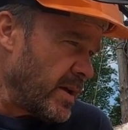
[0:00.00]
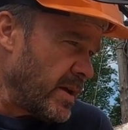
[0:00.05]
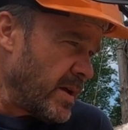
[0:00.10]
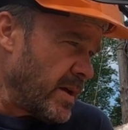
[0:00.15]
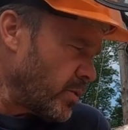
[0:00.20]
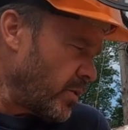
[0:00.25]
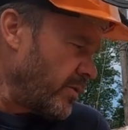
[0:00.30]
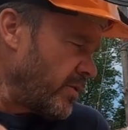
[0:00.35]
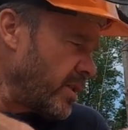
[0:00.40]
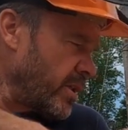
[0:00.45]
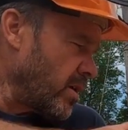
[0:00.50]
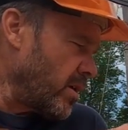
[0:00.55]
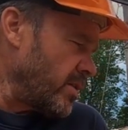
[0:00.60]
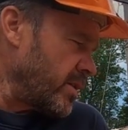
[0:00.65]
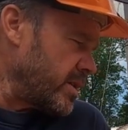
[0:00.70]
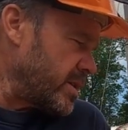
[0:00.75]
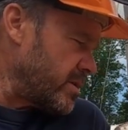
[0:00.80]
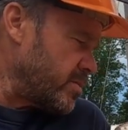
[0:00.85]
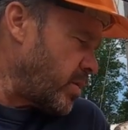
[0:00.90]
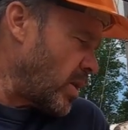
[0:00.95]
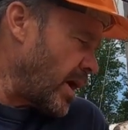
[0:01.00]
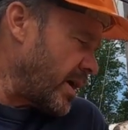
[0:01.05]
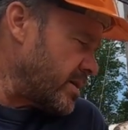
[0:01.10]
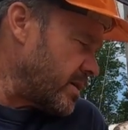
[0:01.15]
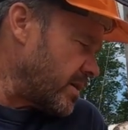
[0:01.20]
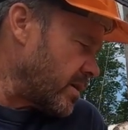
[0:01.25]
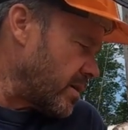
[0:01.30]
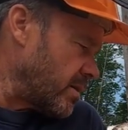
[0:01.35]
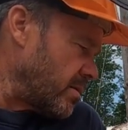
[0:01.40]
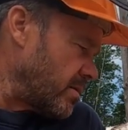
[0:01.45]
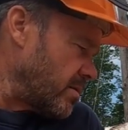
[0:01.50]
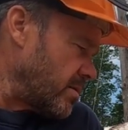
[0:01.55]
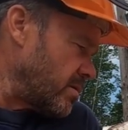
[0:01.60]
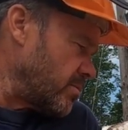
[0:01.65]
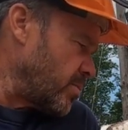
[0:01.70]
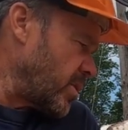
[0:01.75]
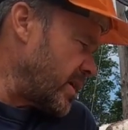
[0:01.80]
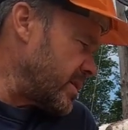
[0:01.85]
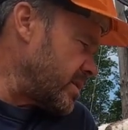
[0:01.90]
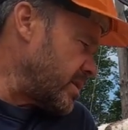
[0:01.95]
So everything on this is plastic.
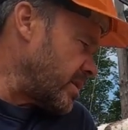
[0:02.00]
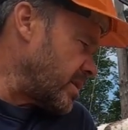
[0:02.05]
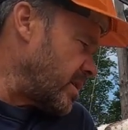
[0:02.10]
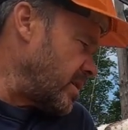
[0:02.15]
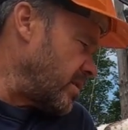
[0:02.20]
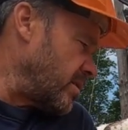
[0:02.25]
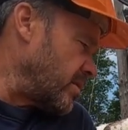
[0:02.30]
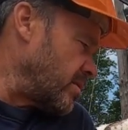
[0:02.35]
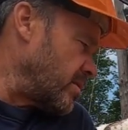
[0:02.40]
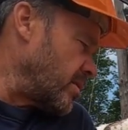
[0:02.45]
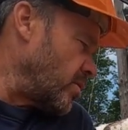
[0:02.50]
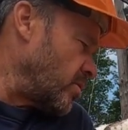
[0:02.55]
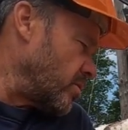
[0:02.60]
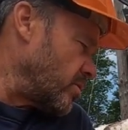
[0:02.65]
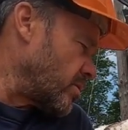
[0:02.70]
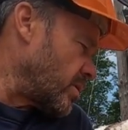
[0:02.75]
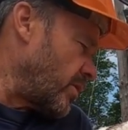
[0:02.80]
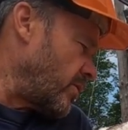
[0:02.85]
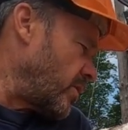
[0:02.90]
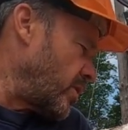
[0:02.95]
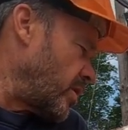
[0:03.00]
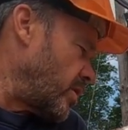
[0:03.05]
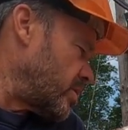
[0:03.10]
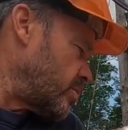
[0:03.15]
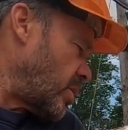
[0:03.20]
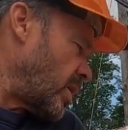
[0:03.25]
Plastic, you know, cover here is